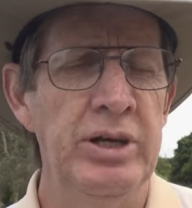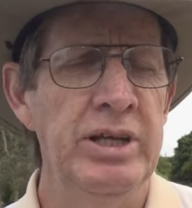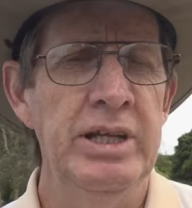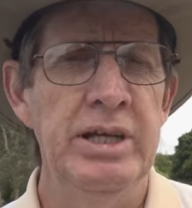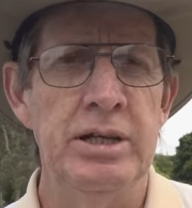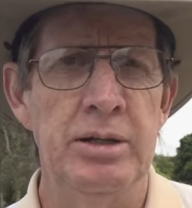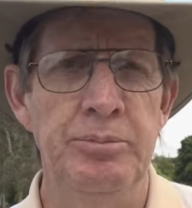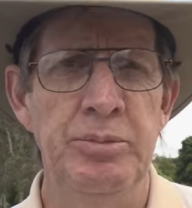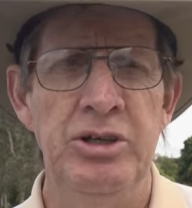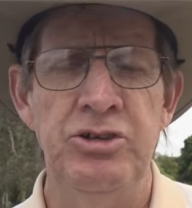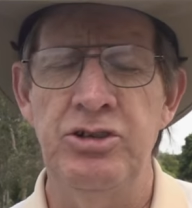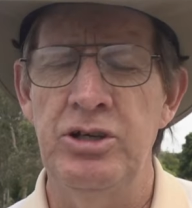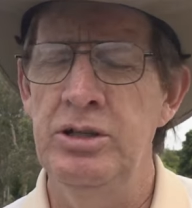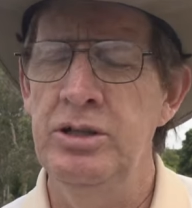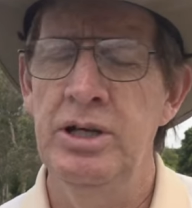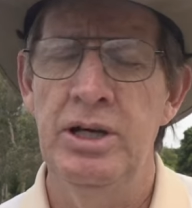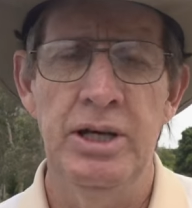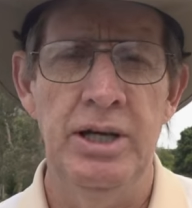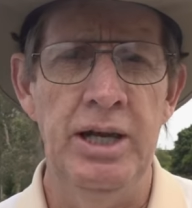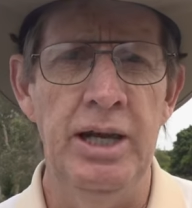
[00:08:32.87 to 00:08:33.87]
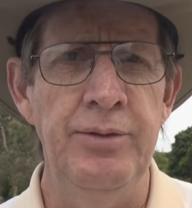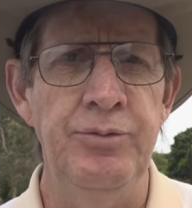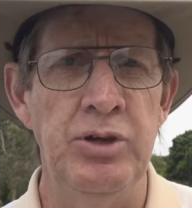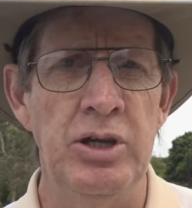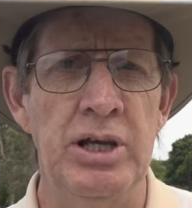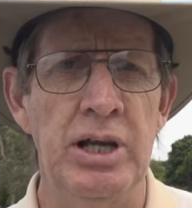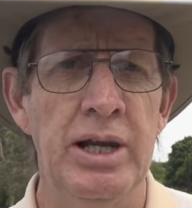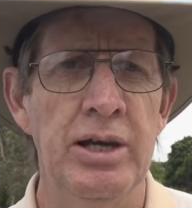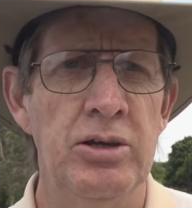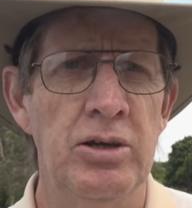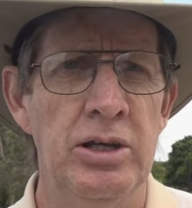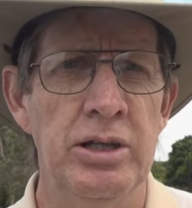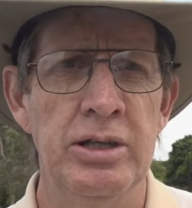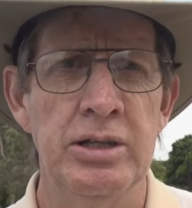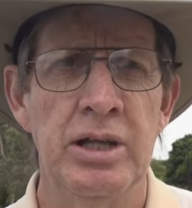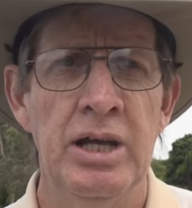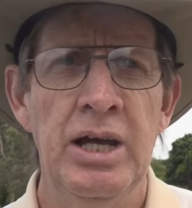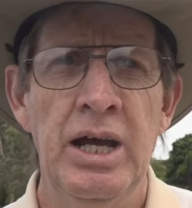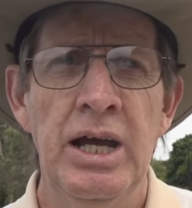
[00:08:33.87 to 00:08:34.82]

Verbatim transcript: any commission if you click on it.